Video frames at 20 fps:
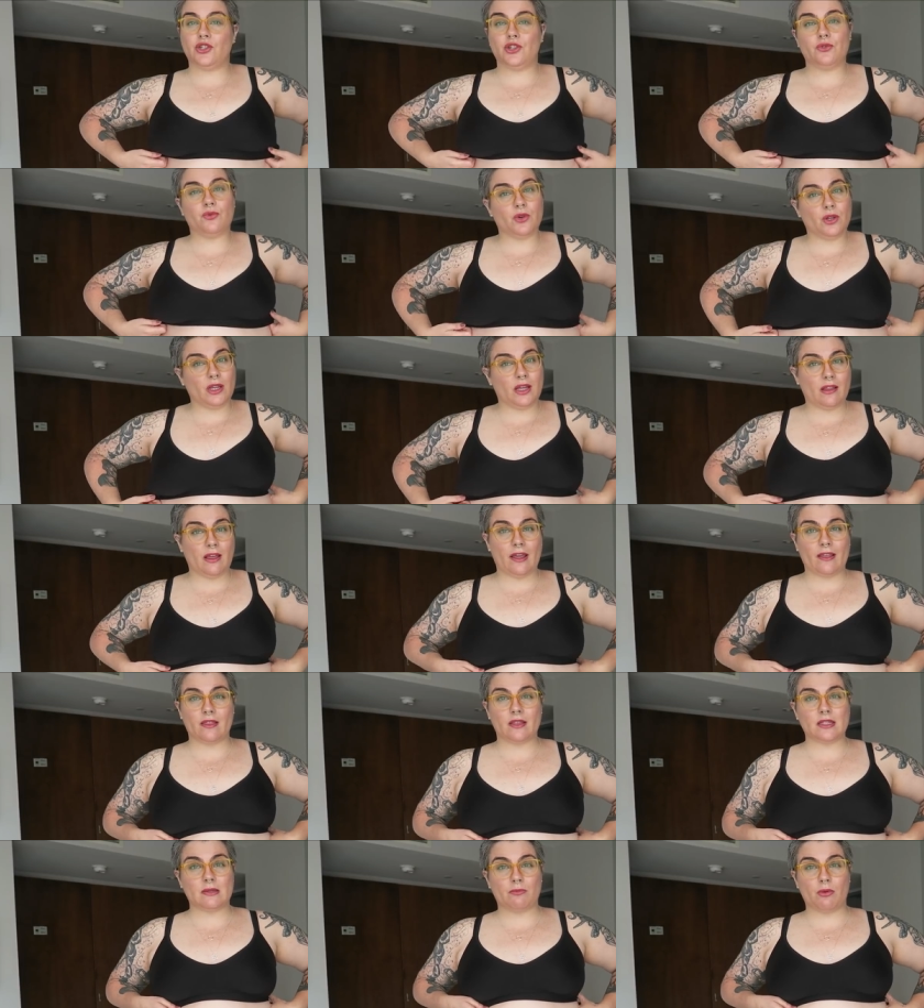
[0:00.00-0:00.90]
do really
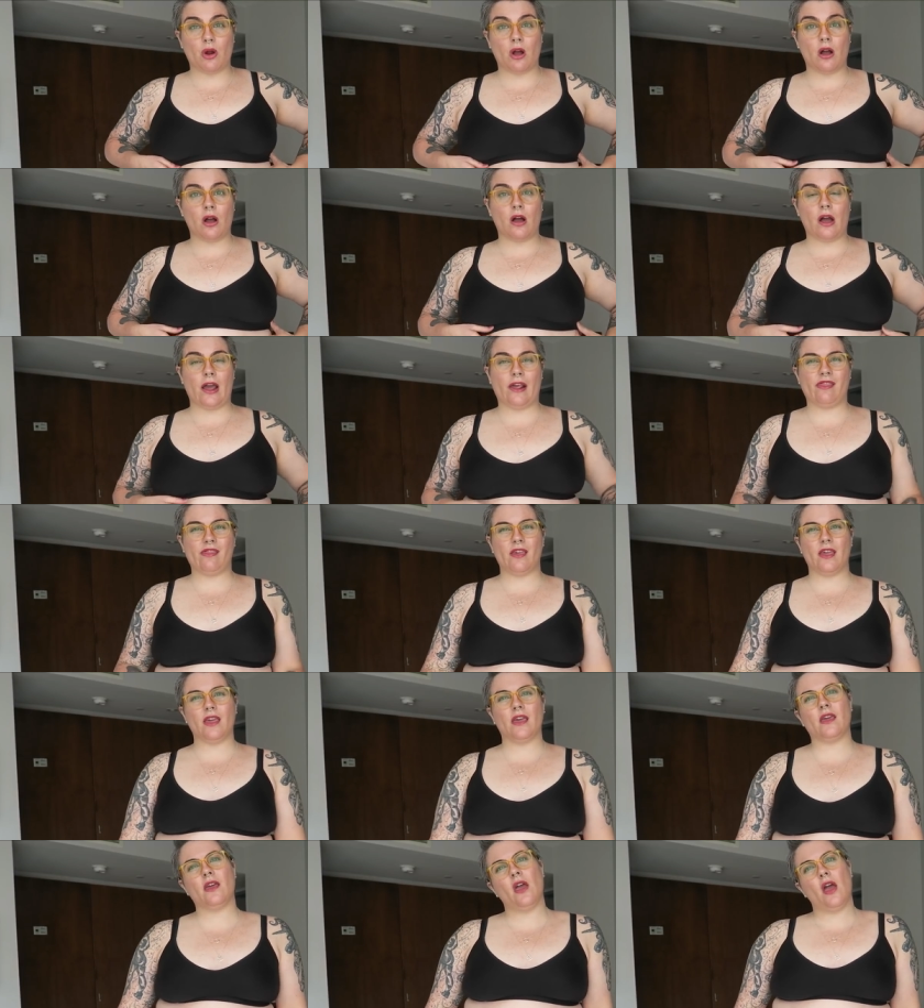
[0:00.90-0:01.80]
like this bra. I
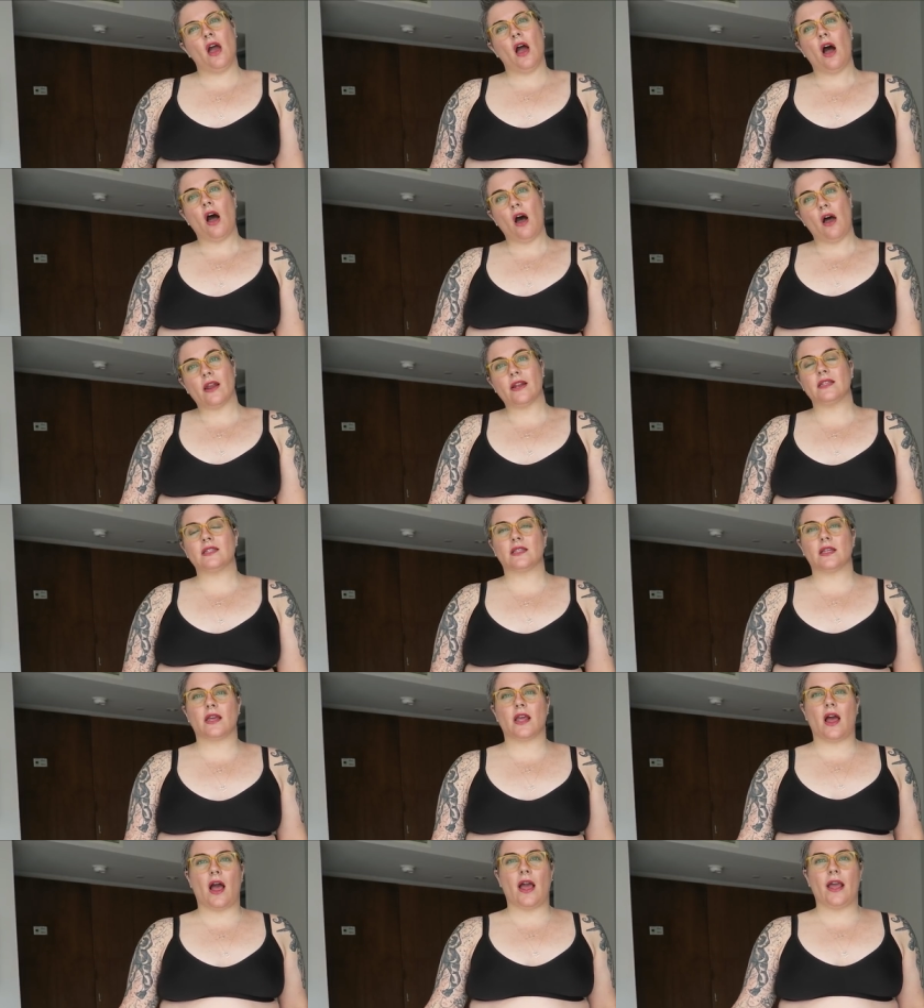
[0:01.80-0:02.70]
think,
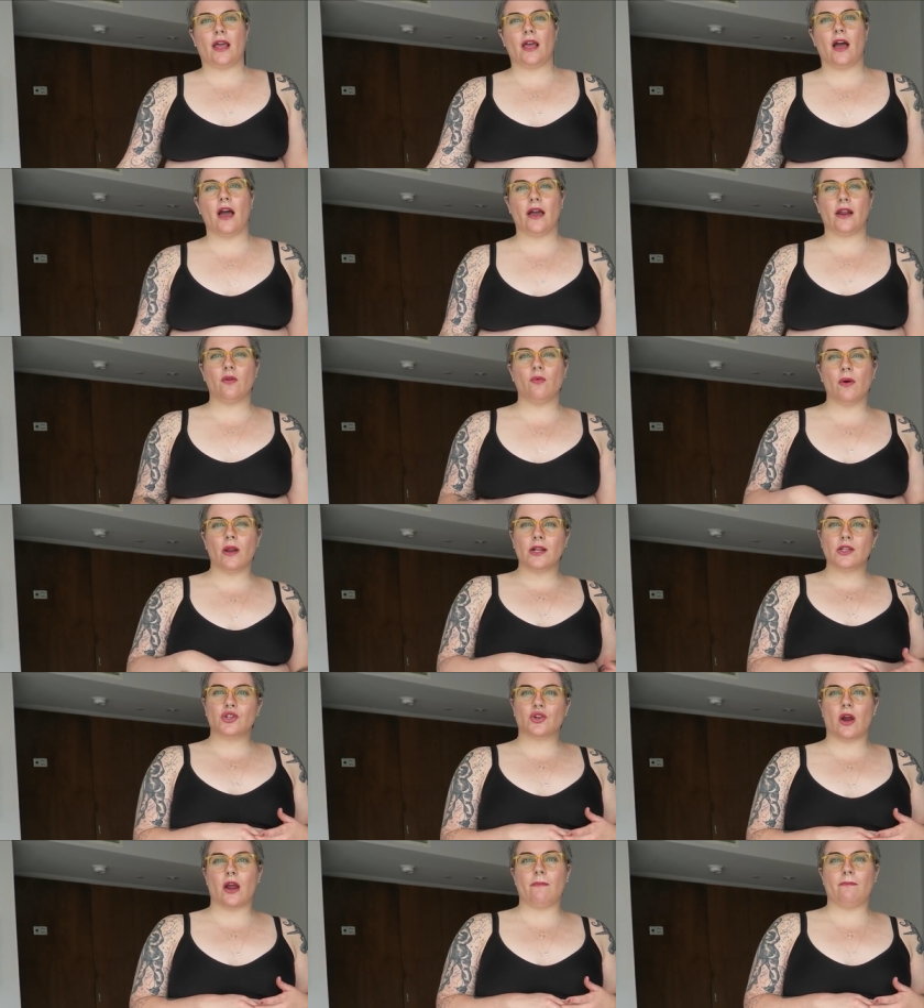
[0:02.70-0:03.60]
honestly, I kind of
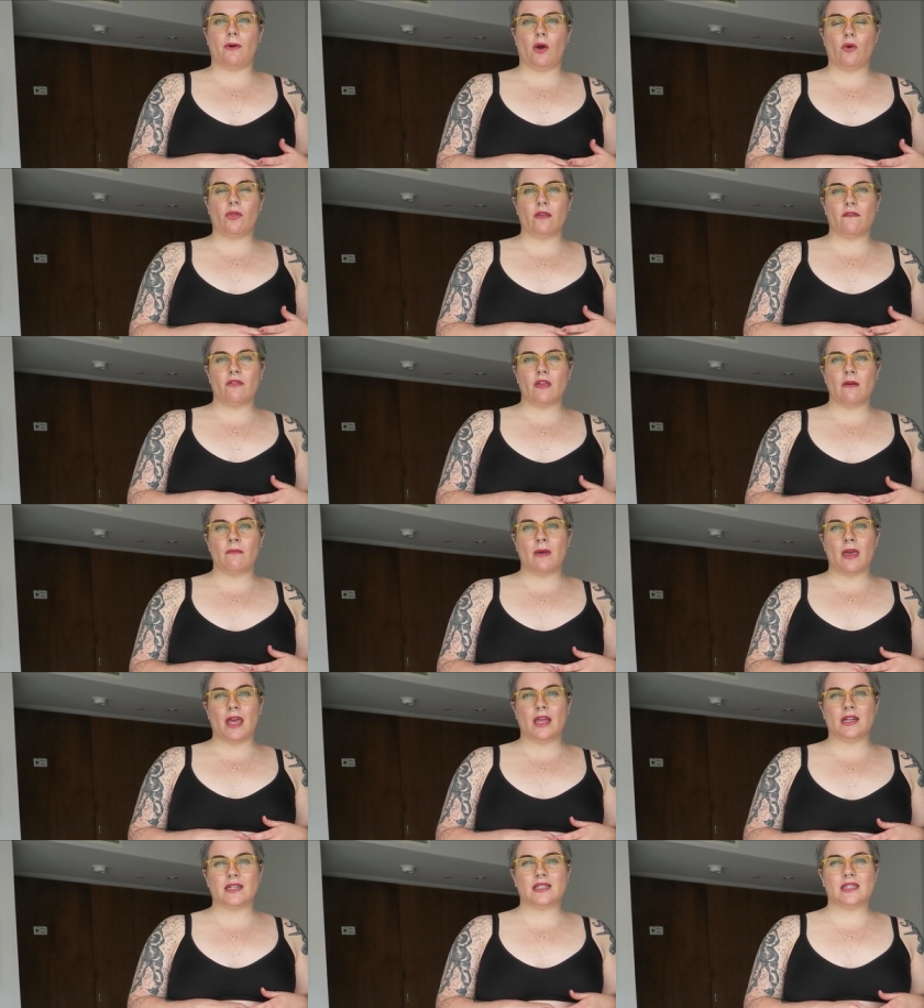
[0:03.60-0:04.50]
want to try both of them
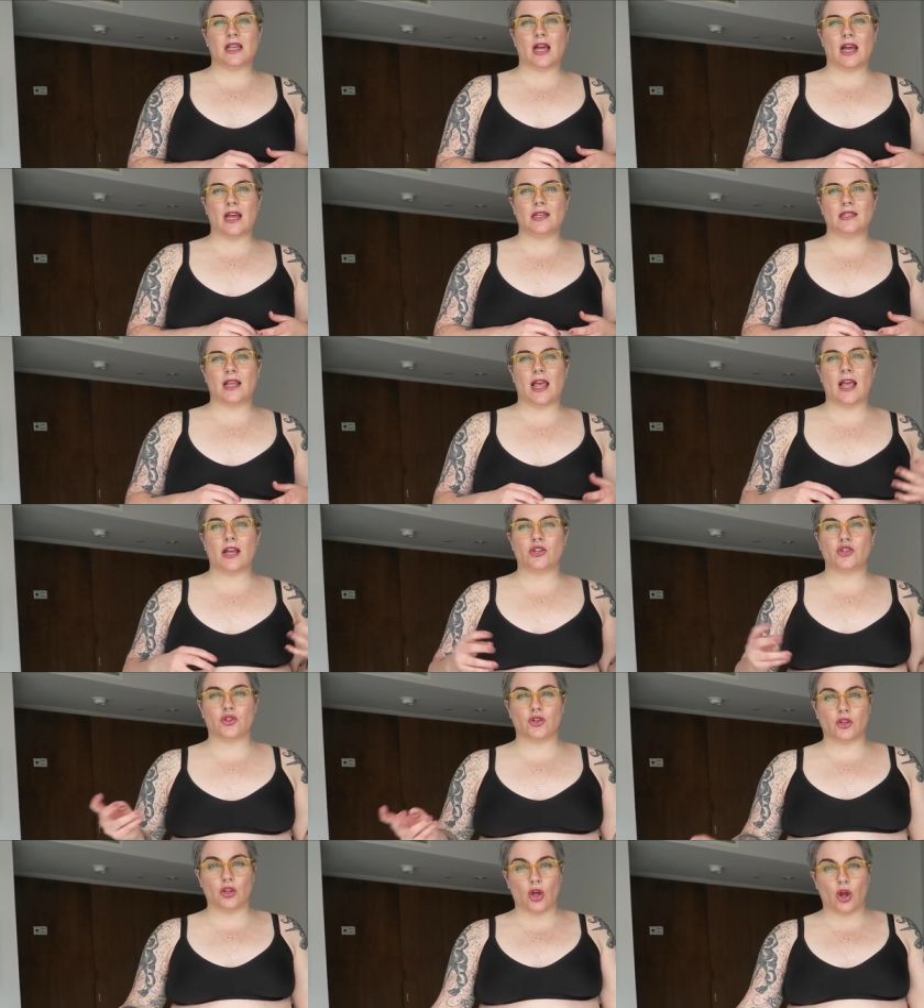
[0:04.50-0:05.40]
in a size
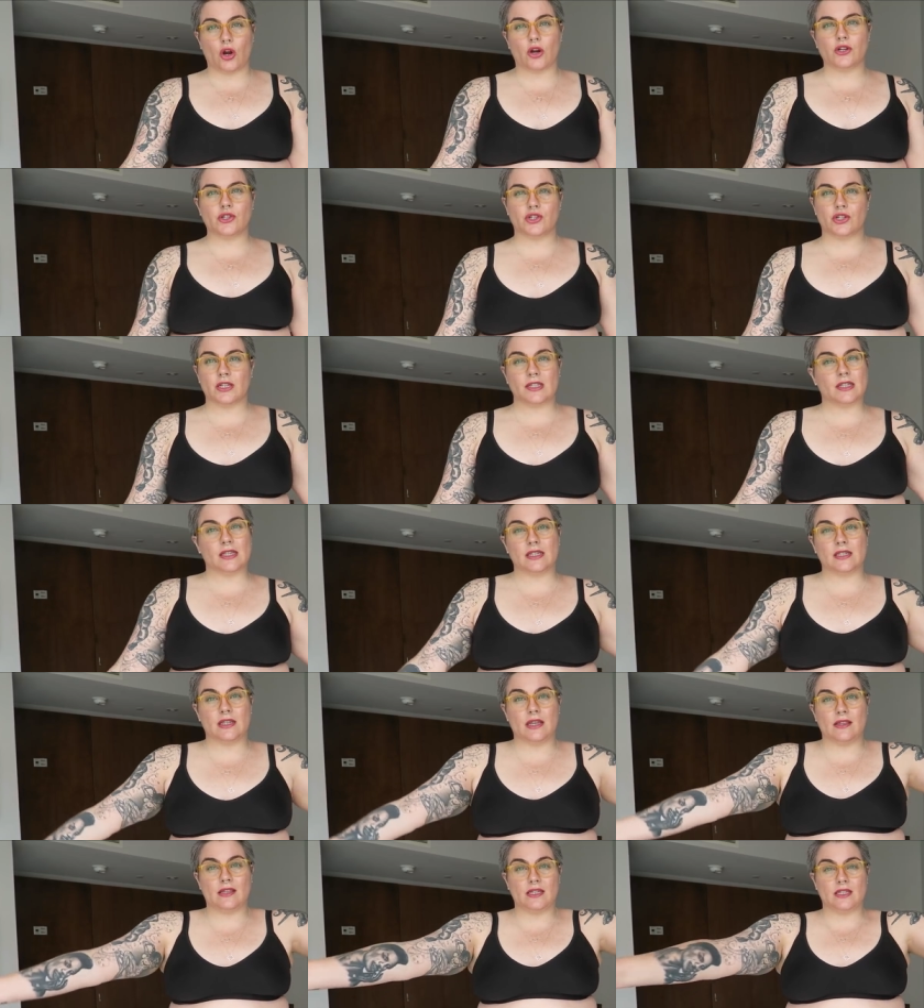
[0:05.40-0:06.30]
extra large just to
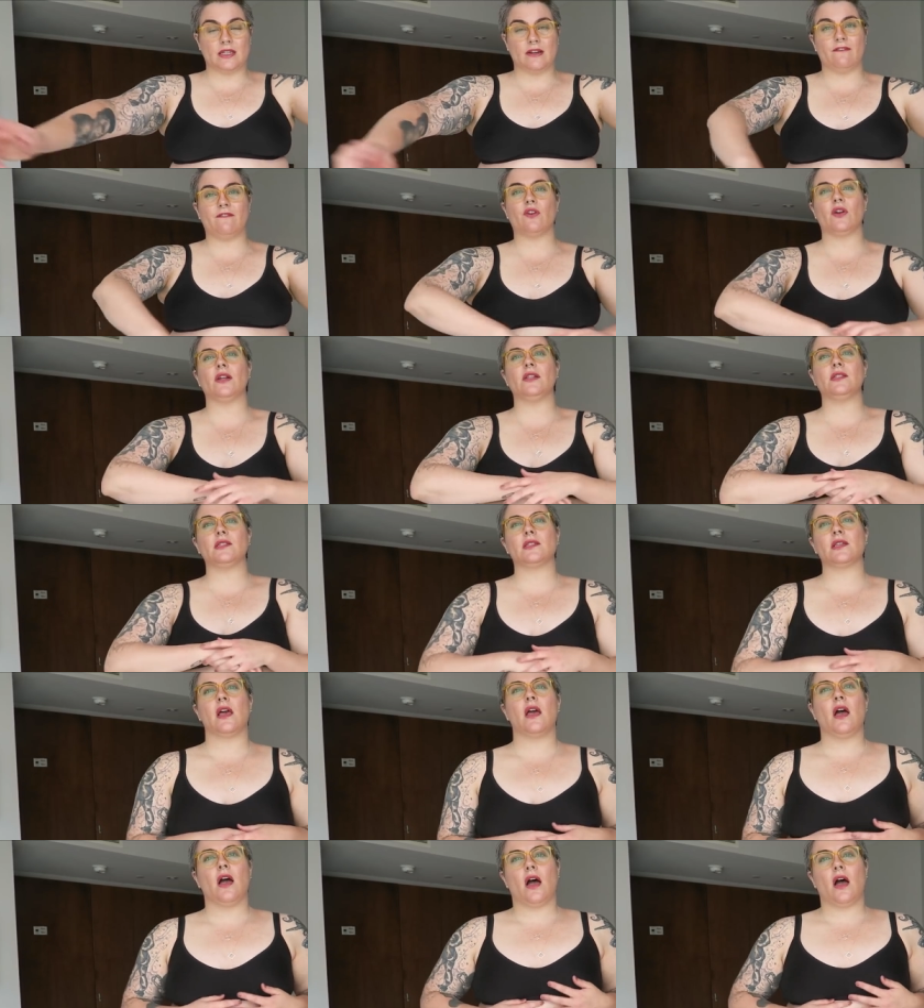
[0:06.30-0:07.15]
see the difference.